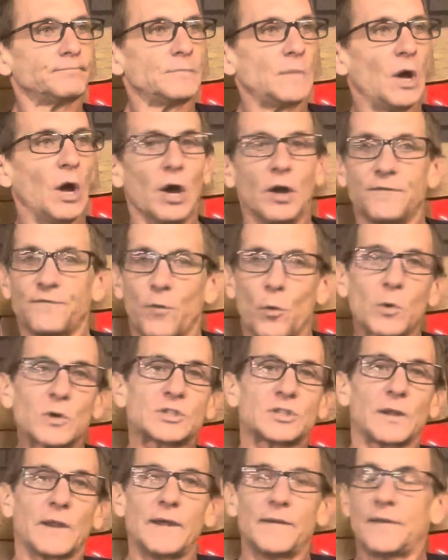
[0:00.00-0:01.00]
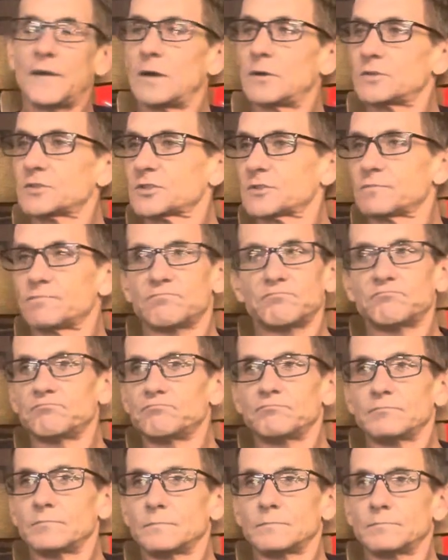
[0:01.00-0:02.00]
Unfortunately, there's
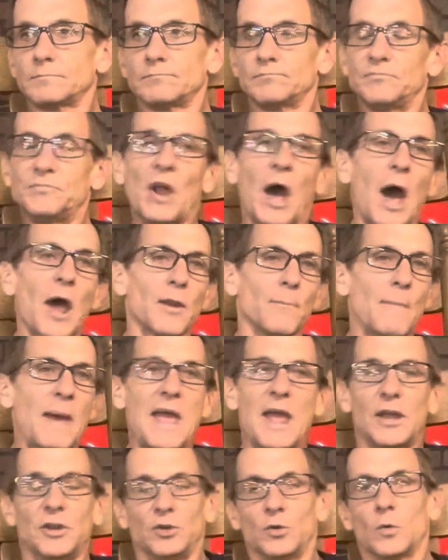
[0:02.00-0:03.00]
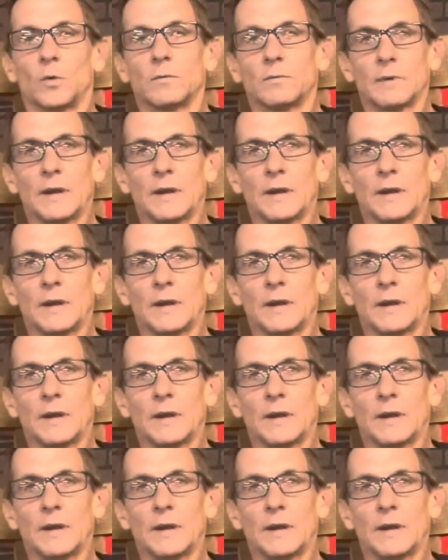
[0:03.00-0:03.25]
not a manual,